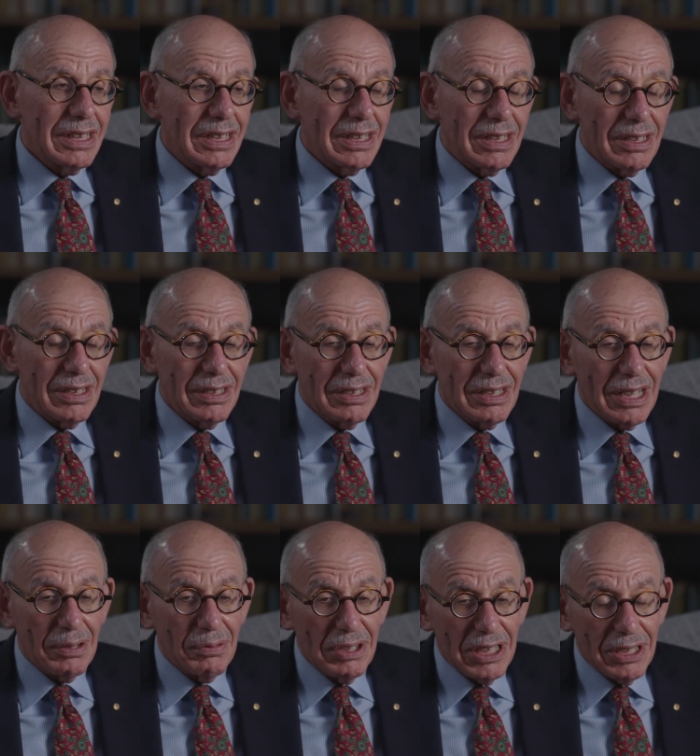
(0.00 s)

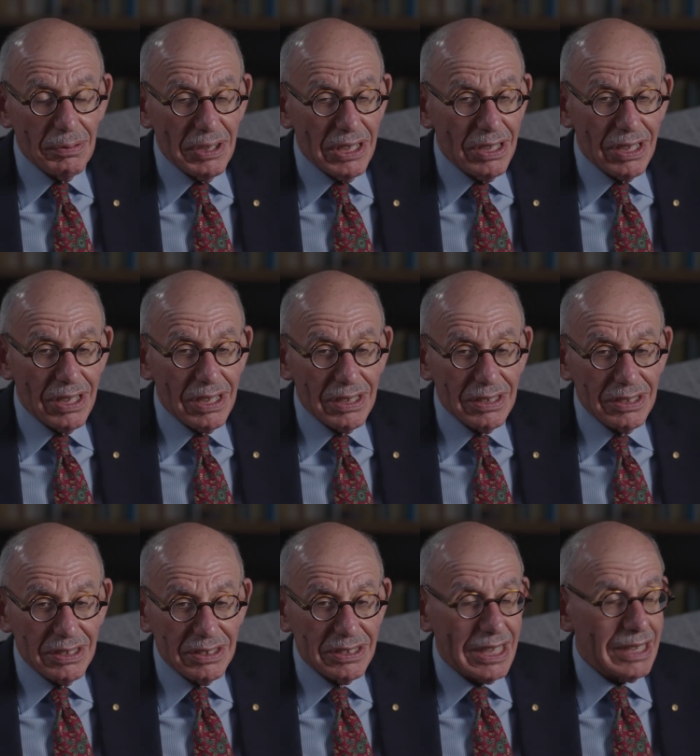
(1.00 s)
How willing we are
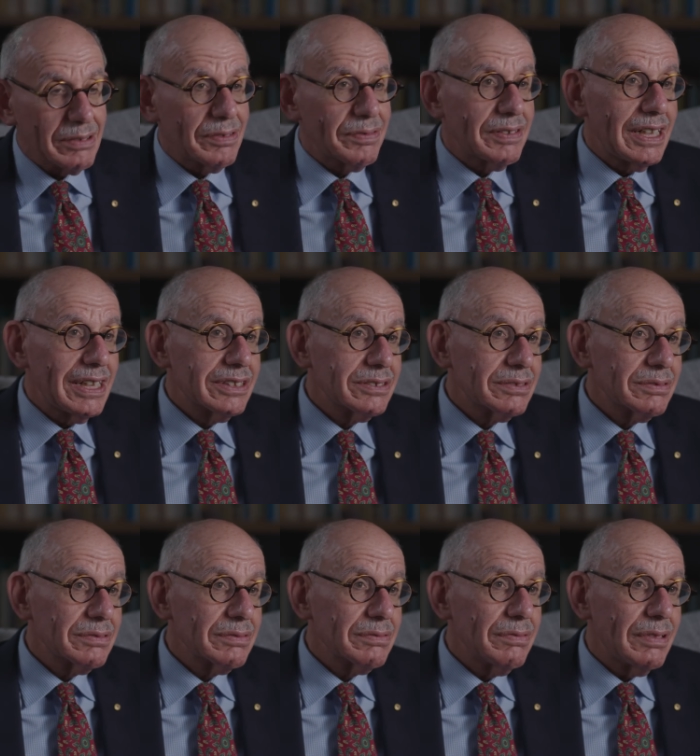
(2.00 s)
to sacrifice
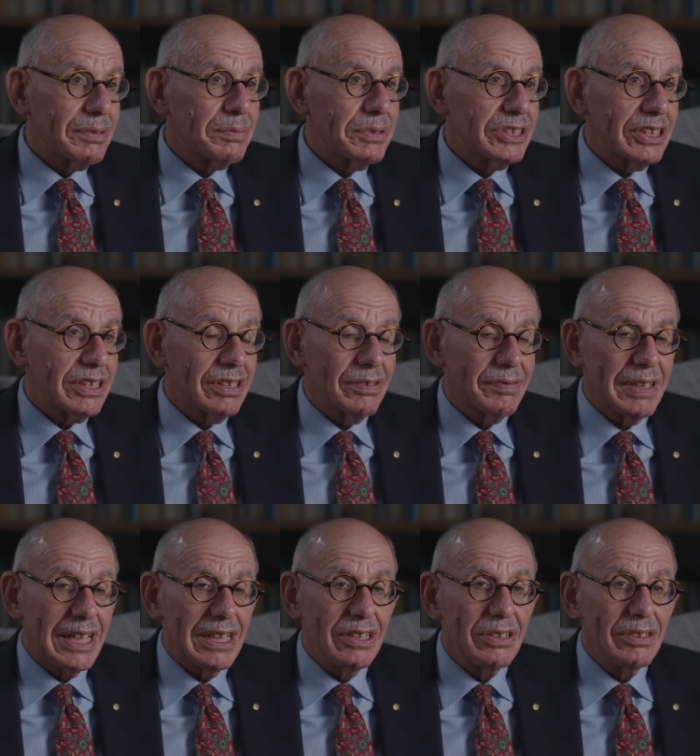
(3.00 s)
one particular
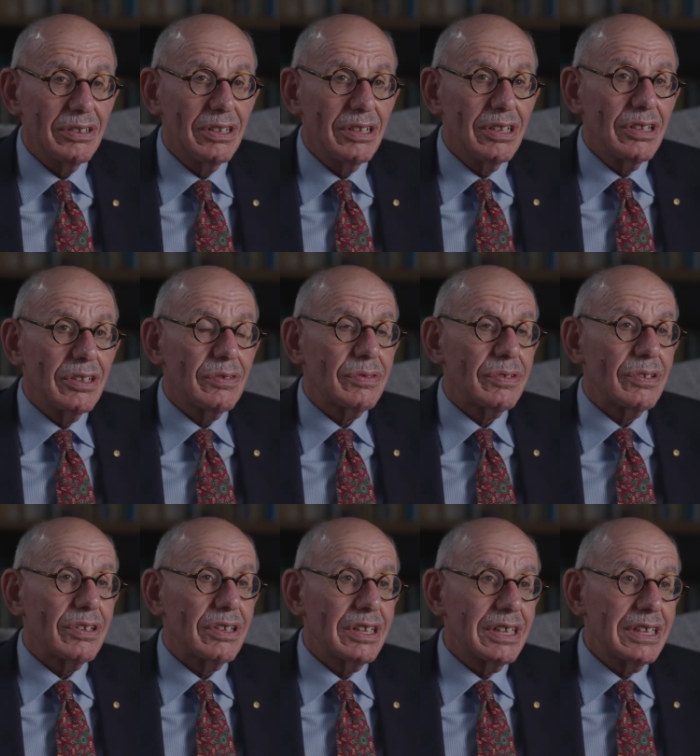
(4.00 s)
value
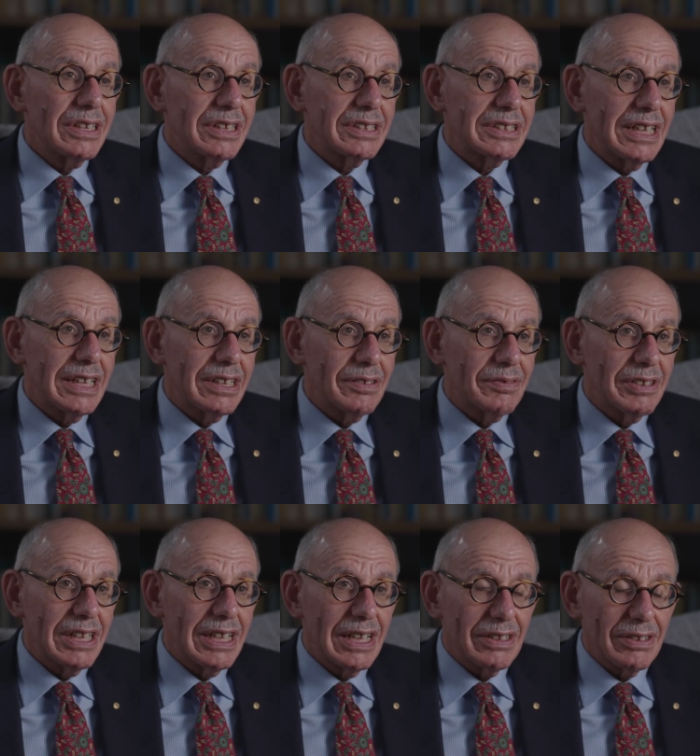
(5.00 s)
for the sake of
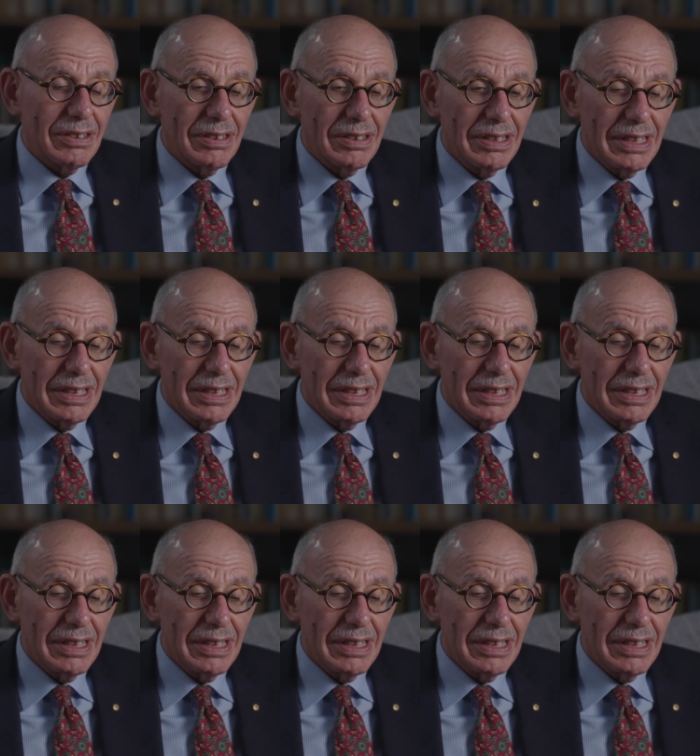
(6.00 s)
the other.